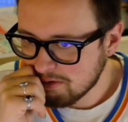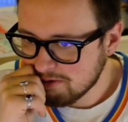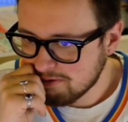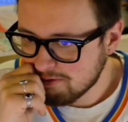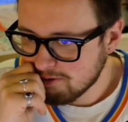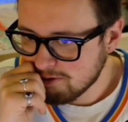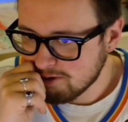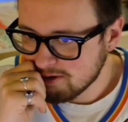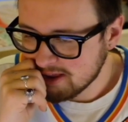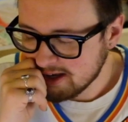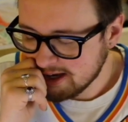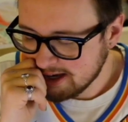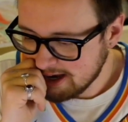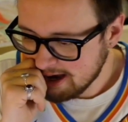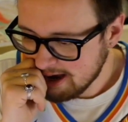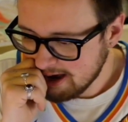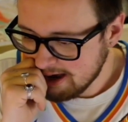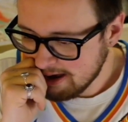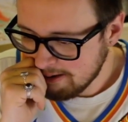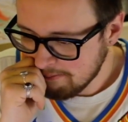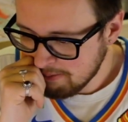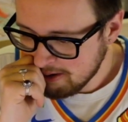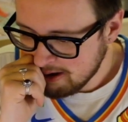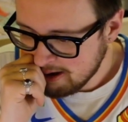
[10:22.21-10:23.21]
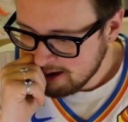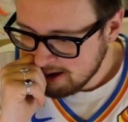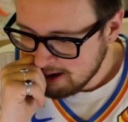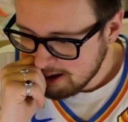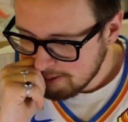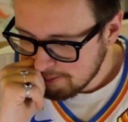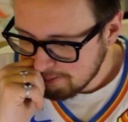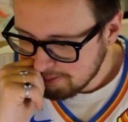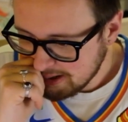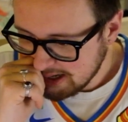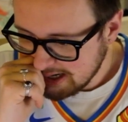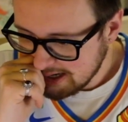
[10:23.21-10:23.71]
before the game,
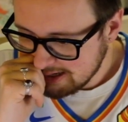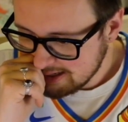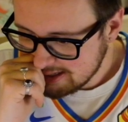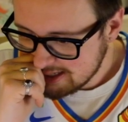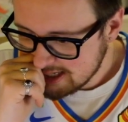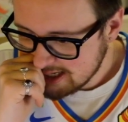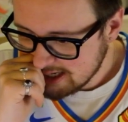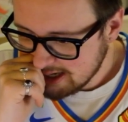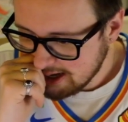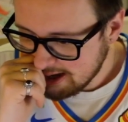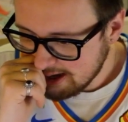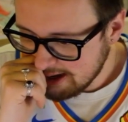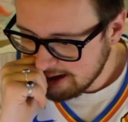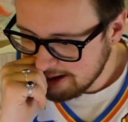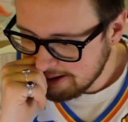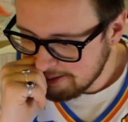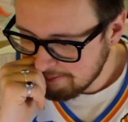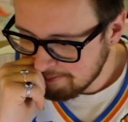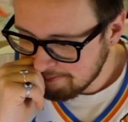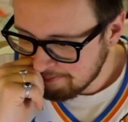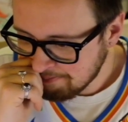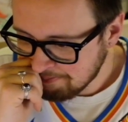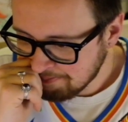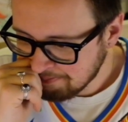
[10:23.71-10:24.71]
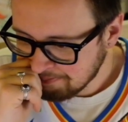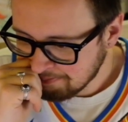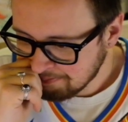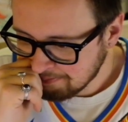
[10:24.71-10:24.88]
but I'm